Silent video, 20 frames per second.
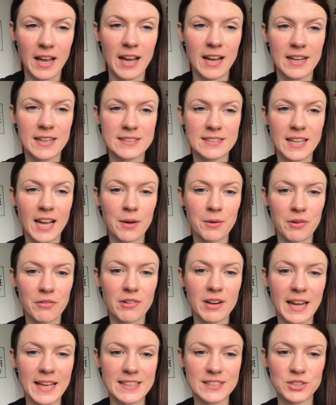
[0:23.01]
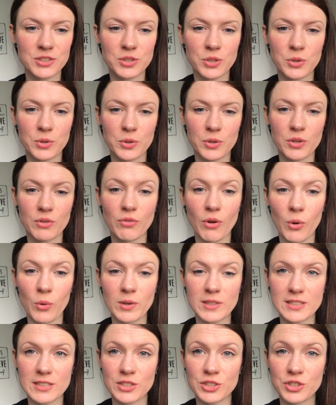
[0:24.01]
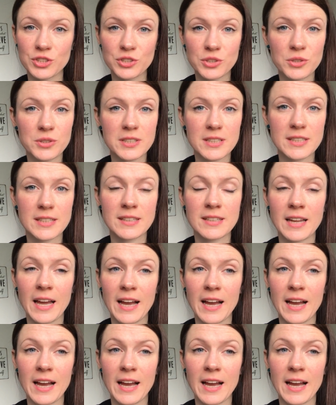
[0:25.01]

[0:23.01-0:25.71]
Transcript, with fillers: and how it relates to the role as a student